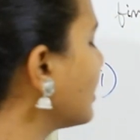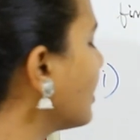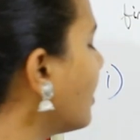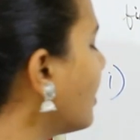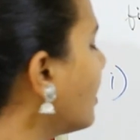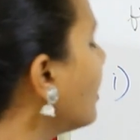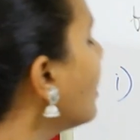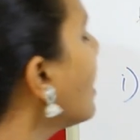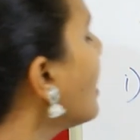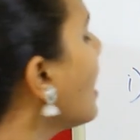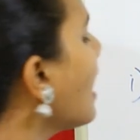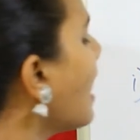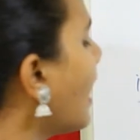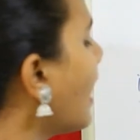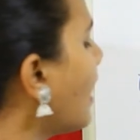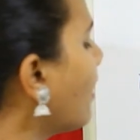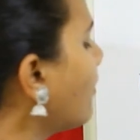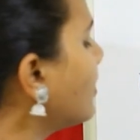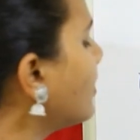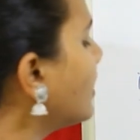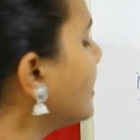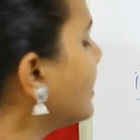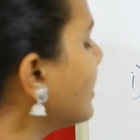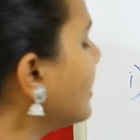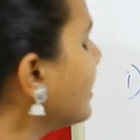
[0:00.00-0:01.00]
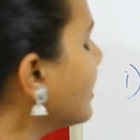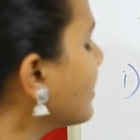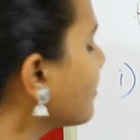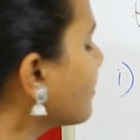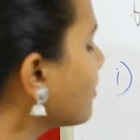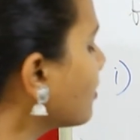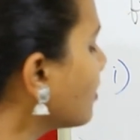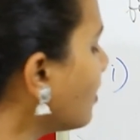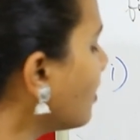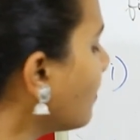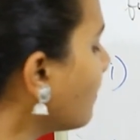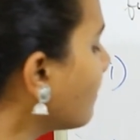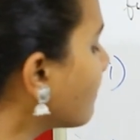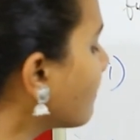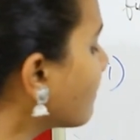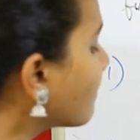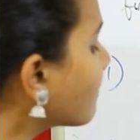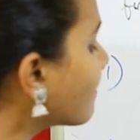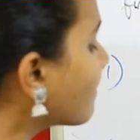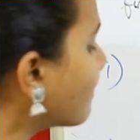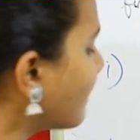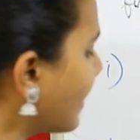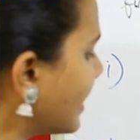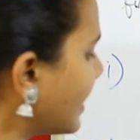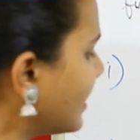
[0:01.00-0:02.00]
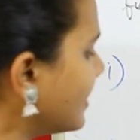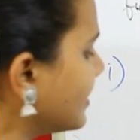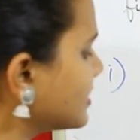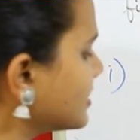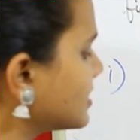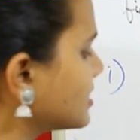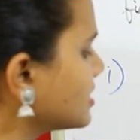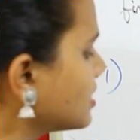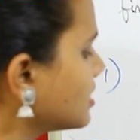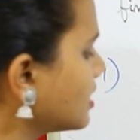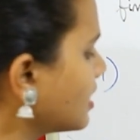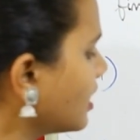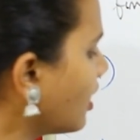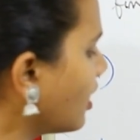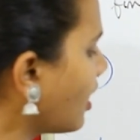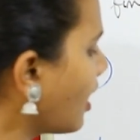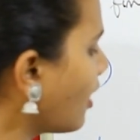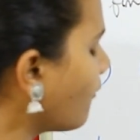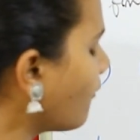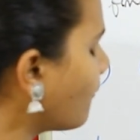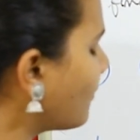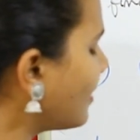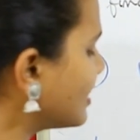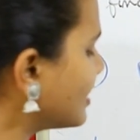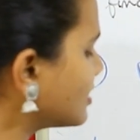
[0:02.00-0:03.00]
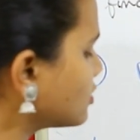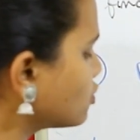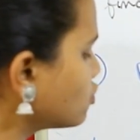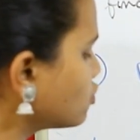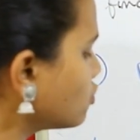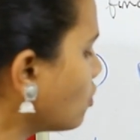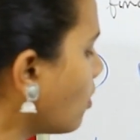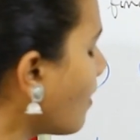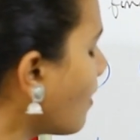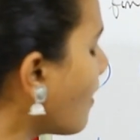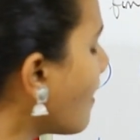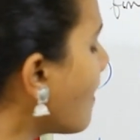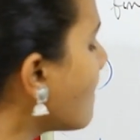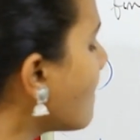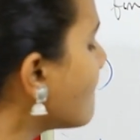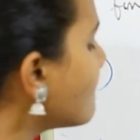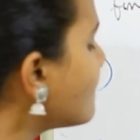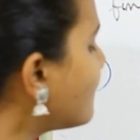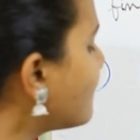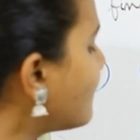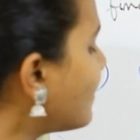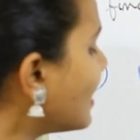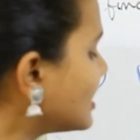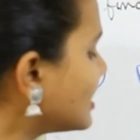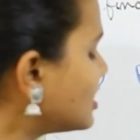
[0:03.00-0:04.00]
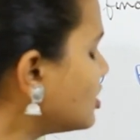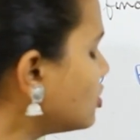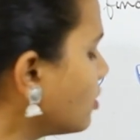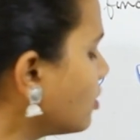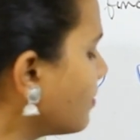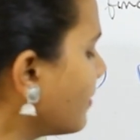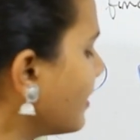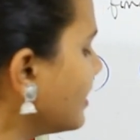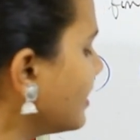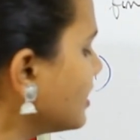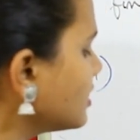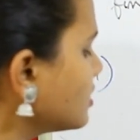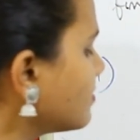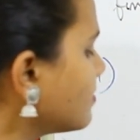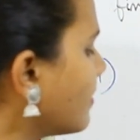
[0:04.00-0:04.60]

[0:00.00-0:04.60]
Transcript: I have written like here minus, here I have plus, so plus into minus,